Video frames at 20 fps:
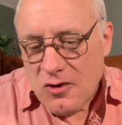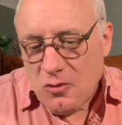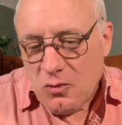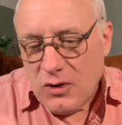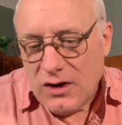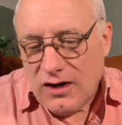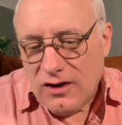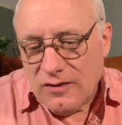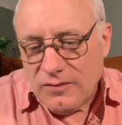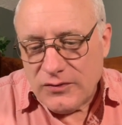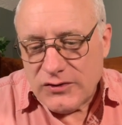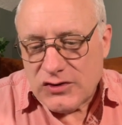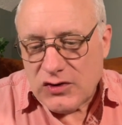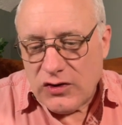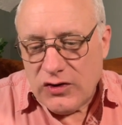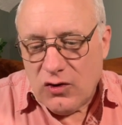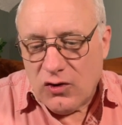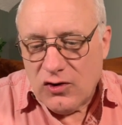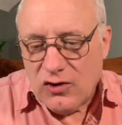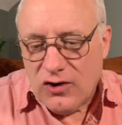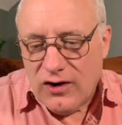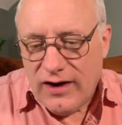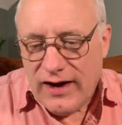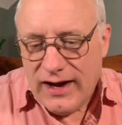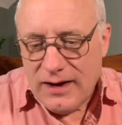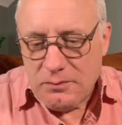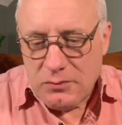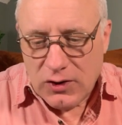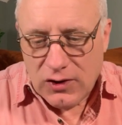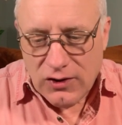Well, so you order a
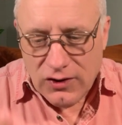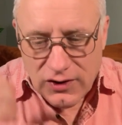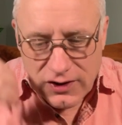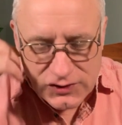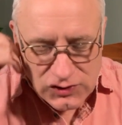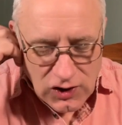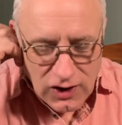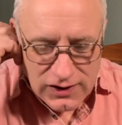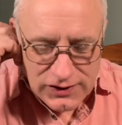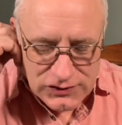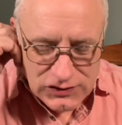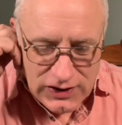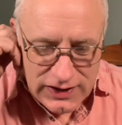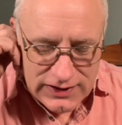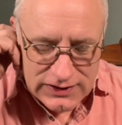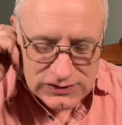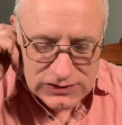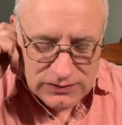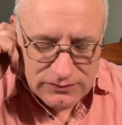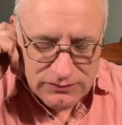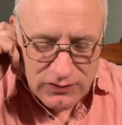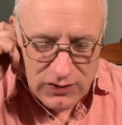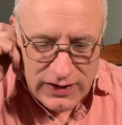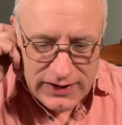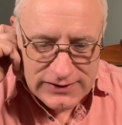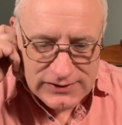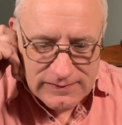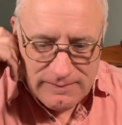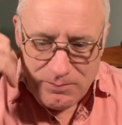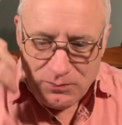hamburger, a chocolate shake, and some
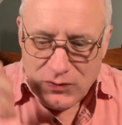fries,